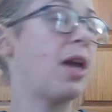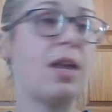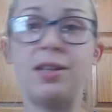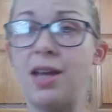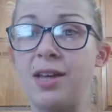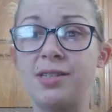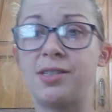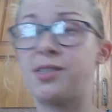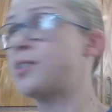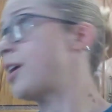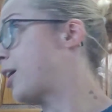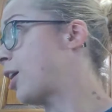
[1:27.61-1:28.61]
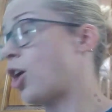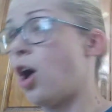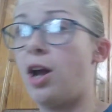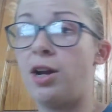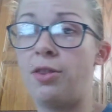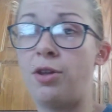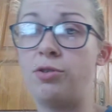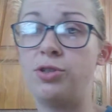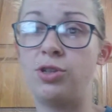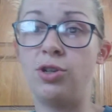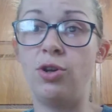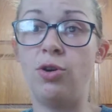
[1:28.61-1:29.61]
and yes, they get caught on
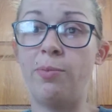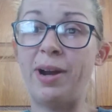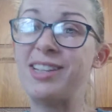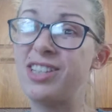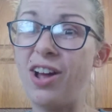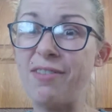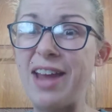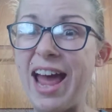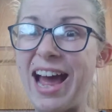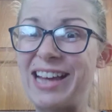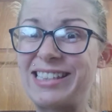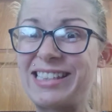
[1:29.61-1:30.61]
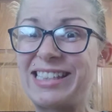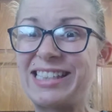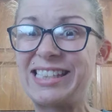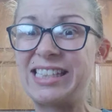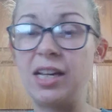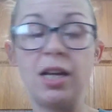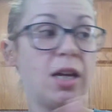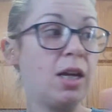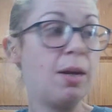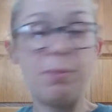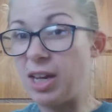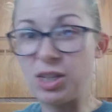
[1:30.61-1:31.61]
those too, but I still have gnats
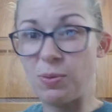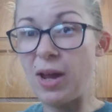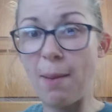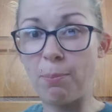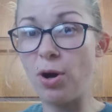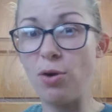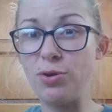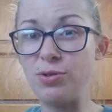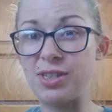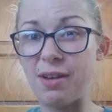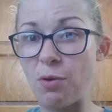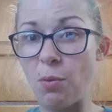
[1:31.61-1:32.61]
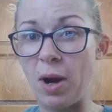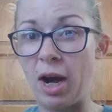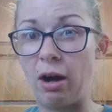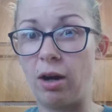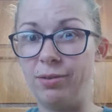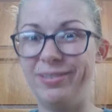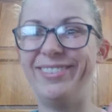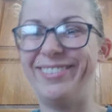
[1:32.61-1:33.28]
because we got produce everywhere.